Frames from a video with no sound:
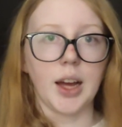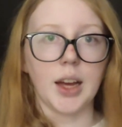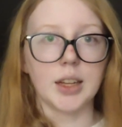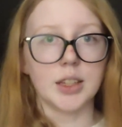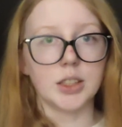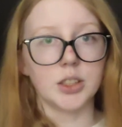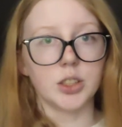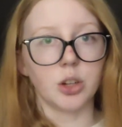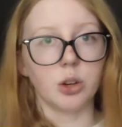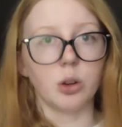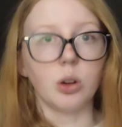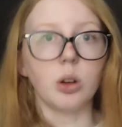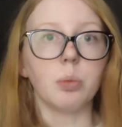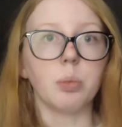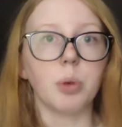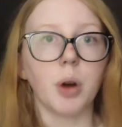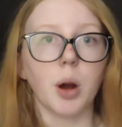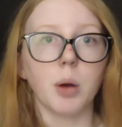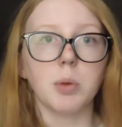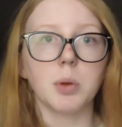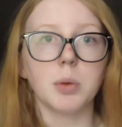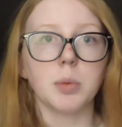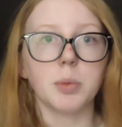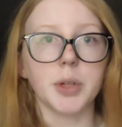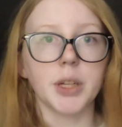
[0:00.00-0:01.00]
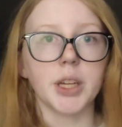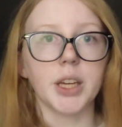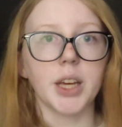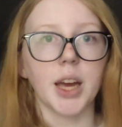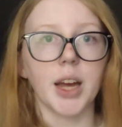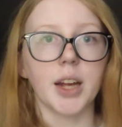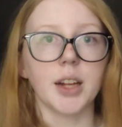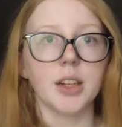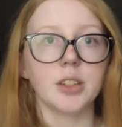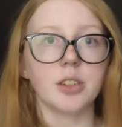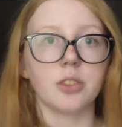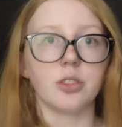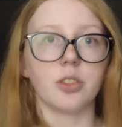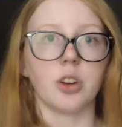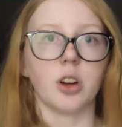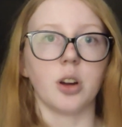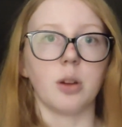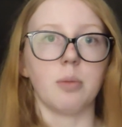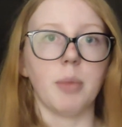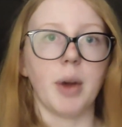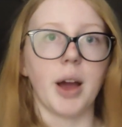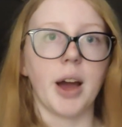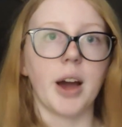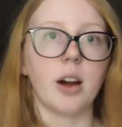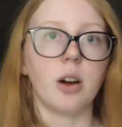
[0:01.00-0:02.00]
as you could probably guess
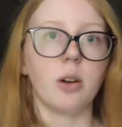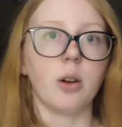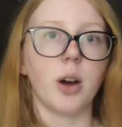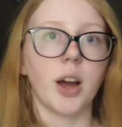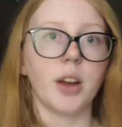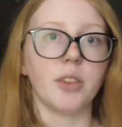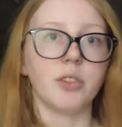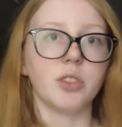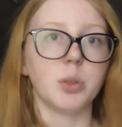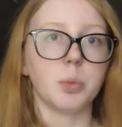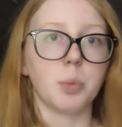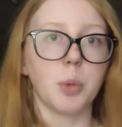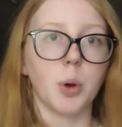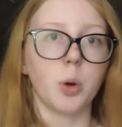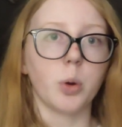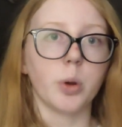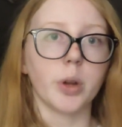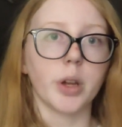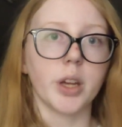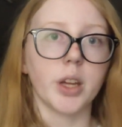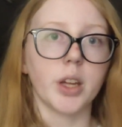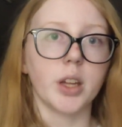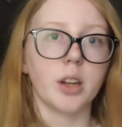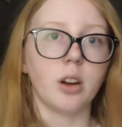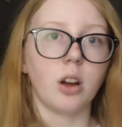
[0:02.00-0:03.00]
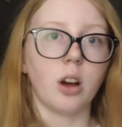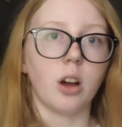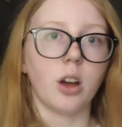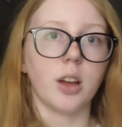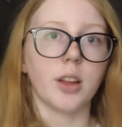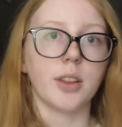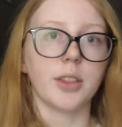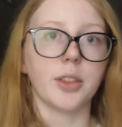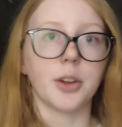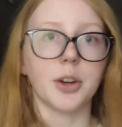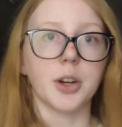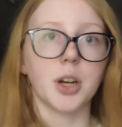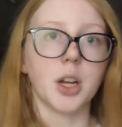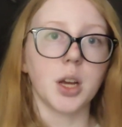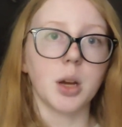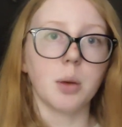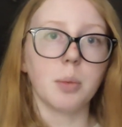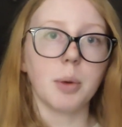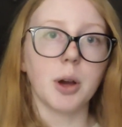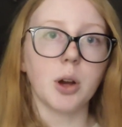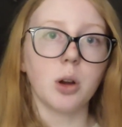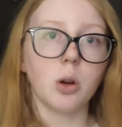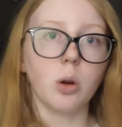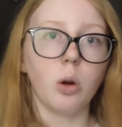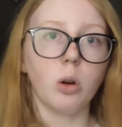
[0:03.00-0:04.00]
from how I've spoken on learning
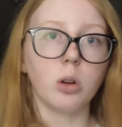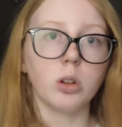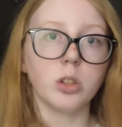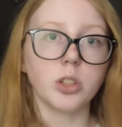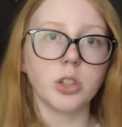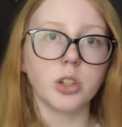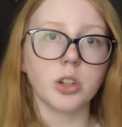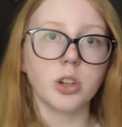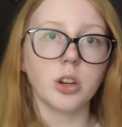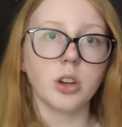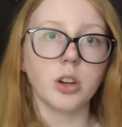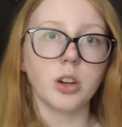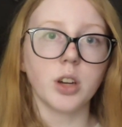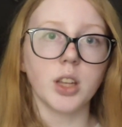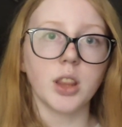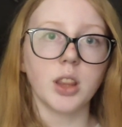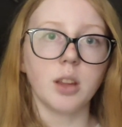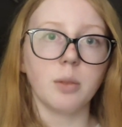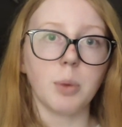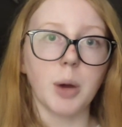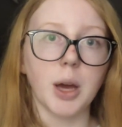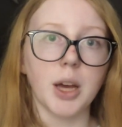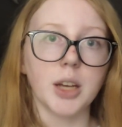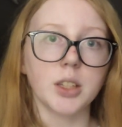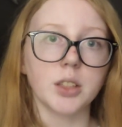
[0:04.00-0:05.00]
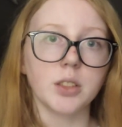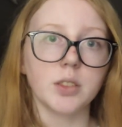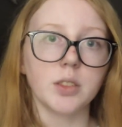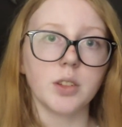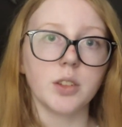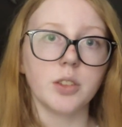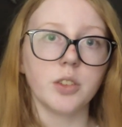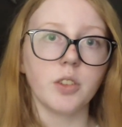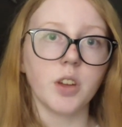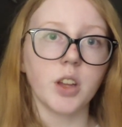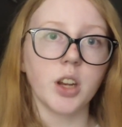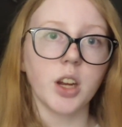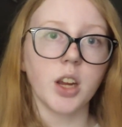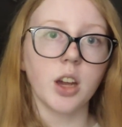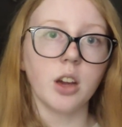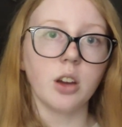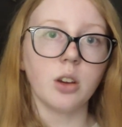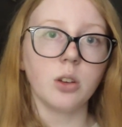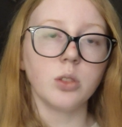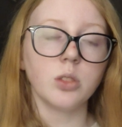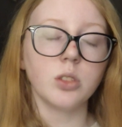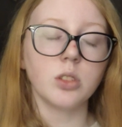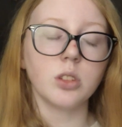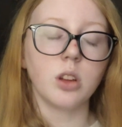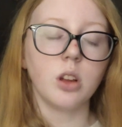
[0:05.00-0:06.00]
about culture in the past few
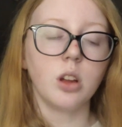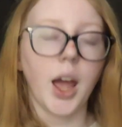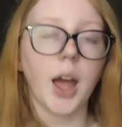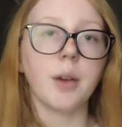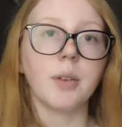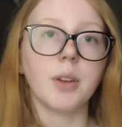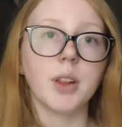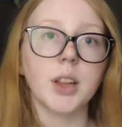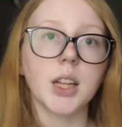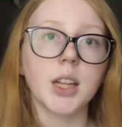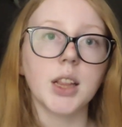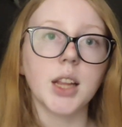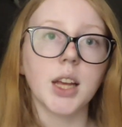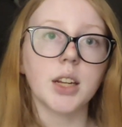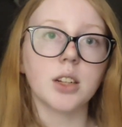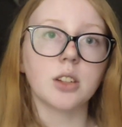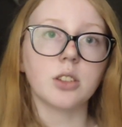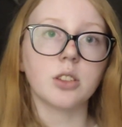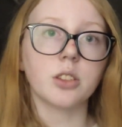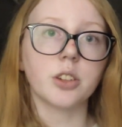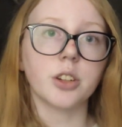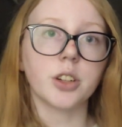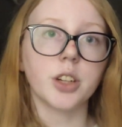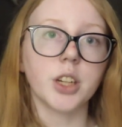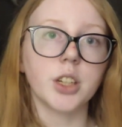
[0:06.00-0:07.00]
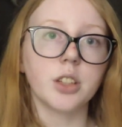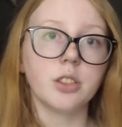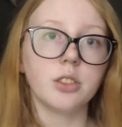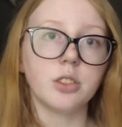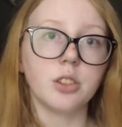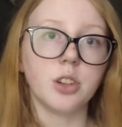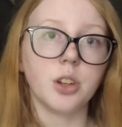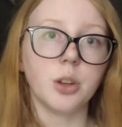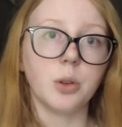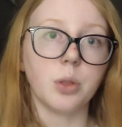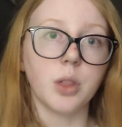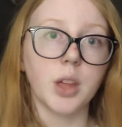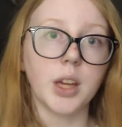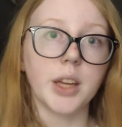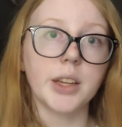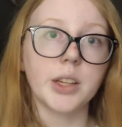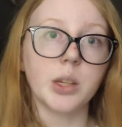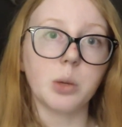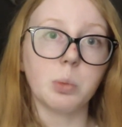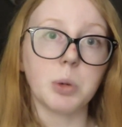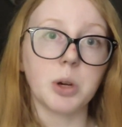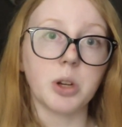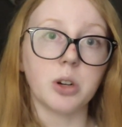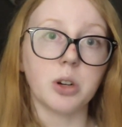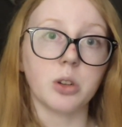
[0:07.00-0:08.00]
videos. I really like learning new
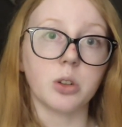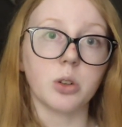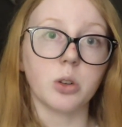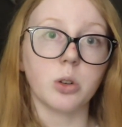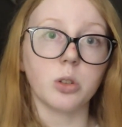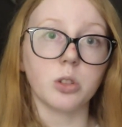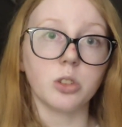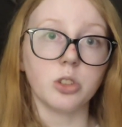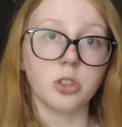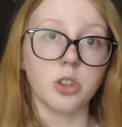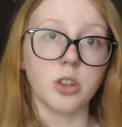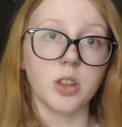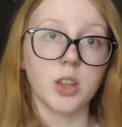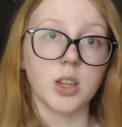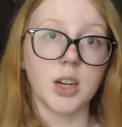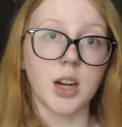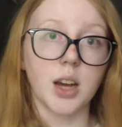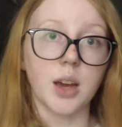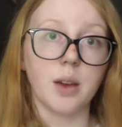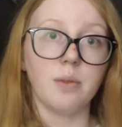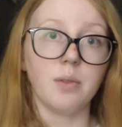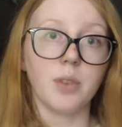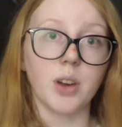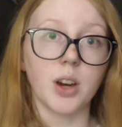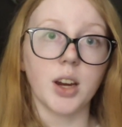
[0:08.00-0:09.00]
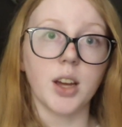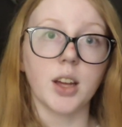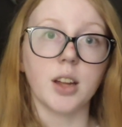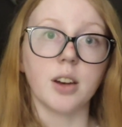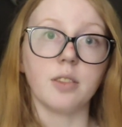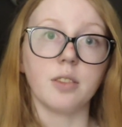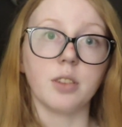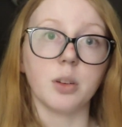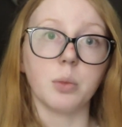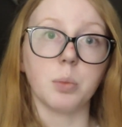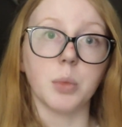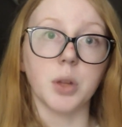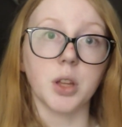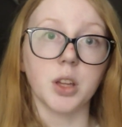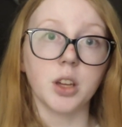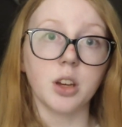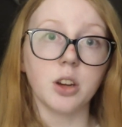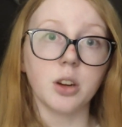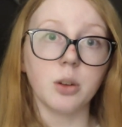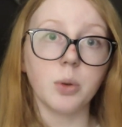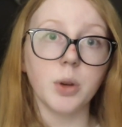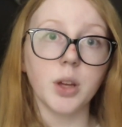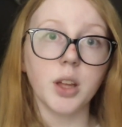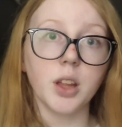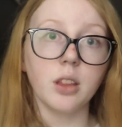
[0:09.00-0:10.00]
things about a culture that I'm very
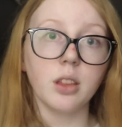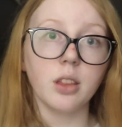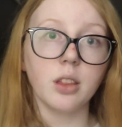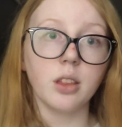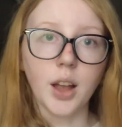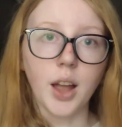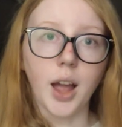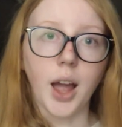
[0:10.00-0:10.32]
unfamiliar with.